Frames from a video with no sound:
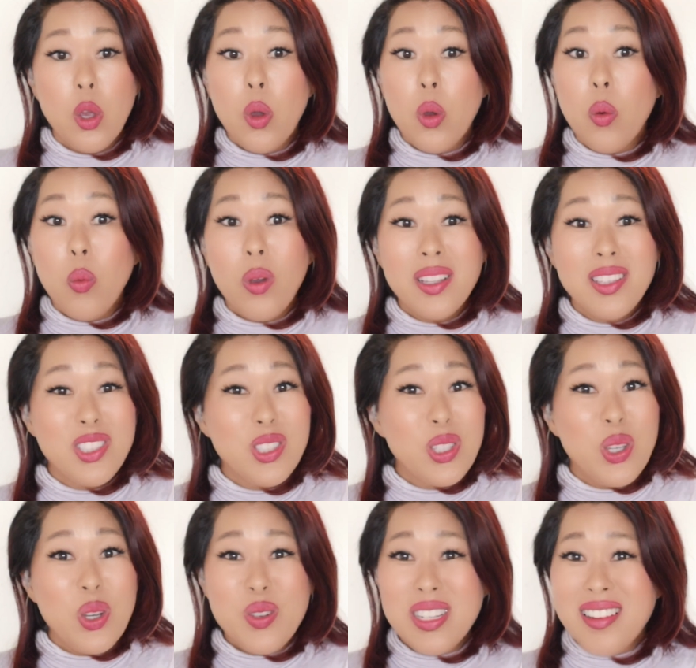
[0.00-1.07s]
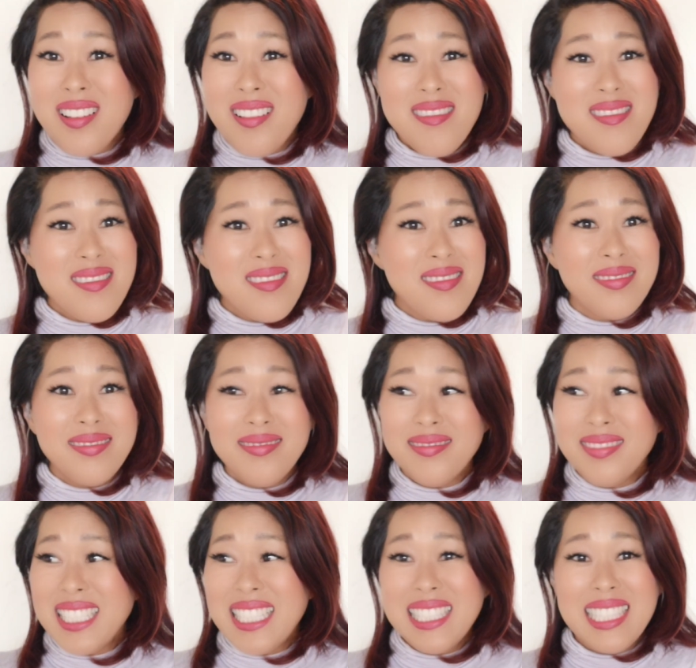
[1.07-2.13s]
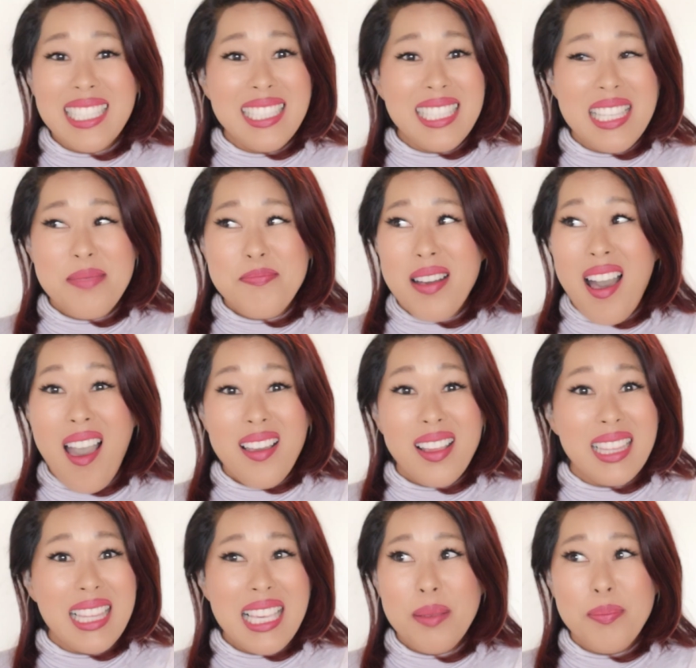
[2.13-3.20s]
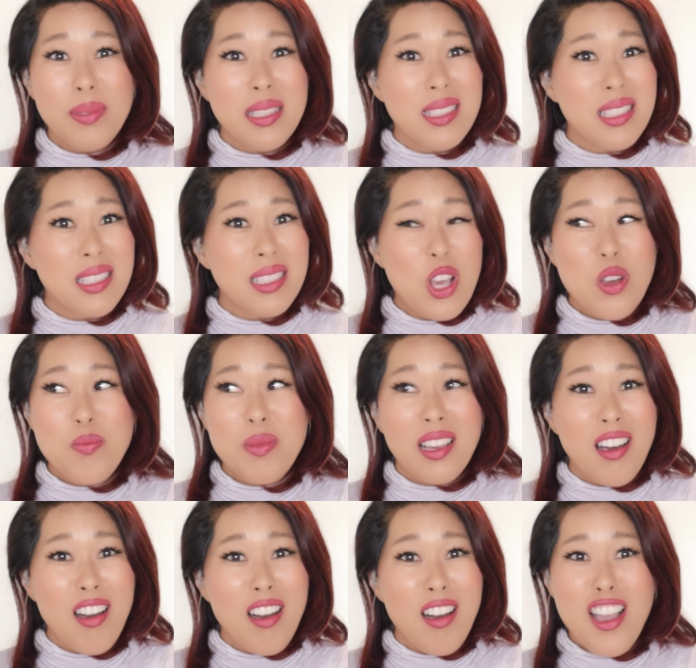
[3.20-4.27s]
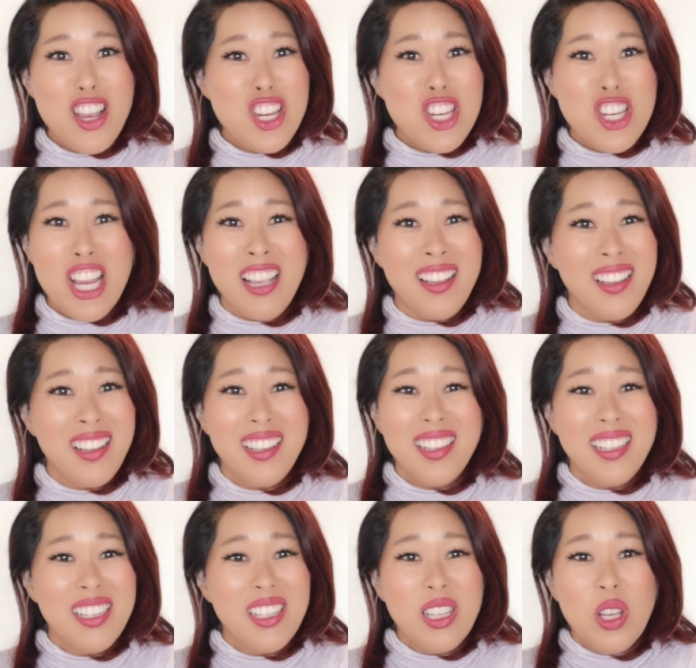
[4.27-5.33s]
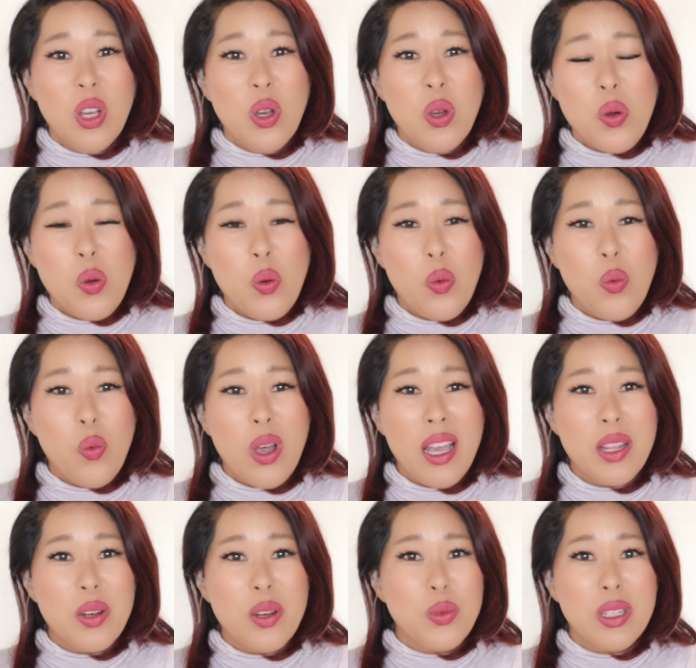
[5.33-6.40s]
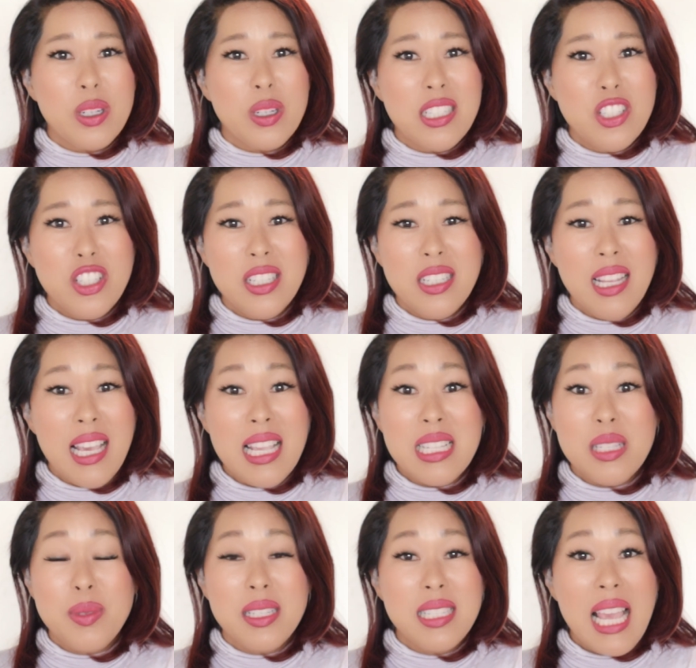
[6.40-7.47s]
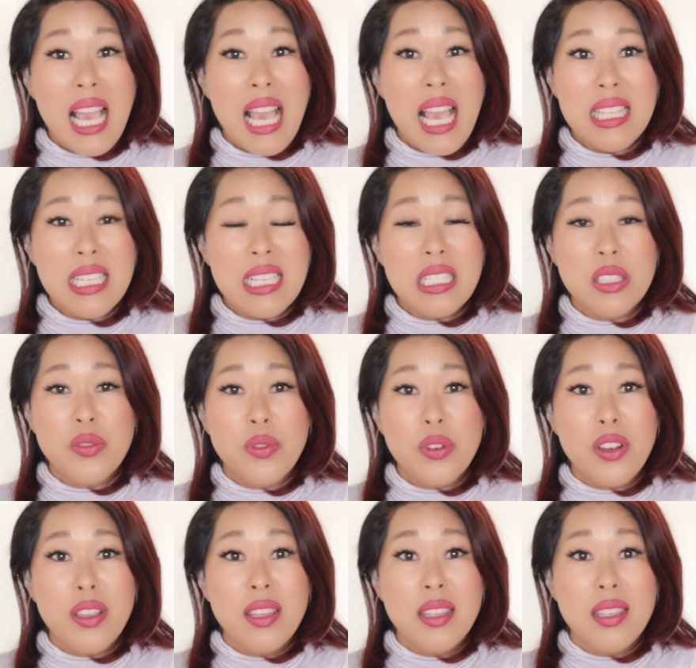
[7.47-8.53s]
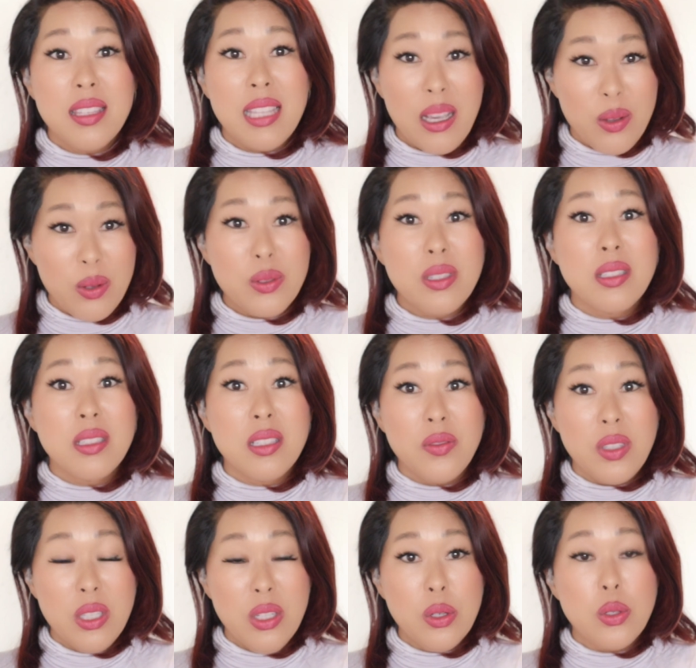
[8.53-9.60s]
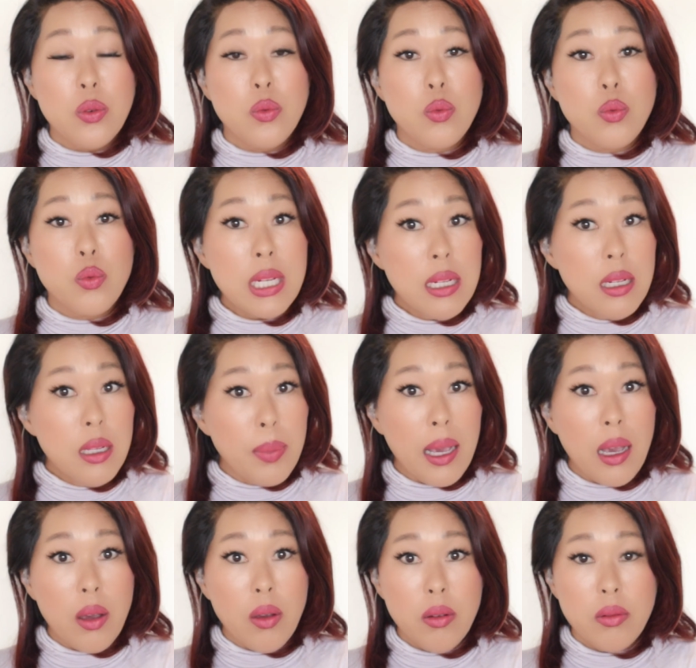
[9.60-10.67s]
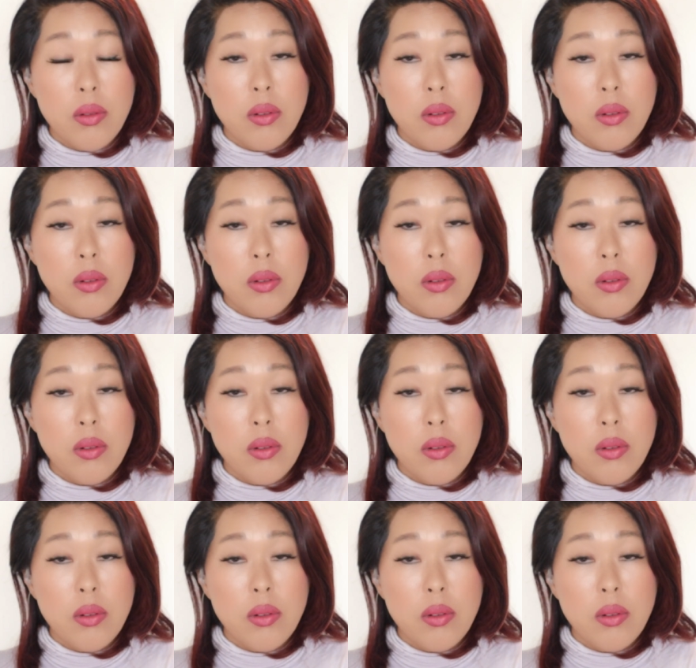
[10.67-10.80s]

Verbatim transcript: What's going on? Is this the apocalypse? Oh my gosh. What religion has been telling us for thousands of years, written about,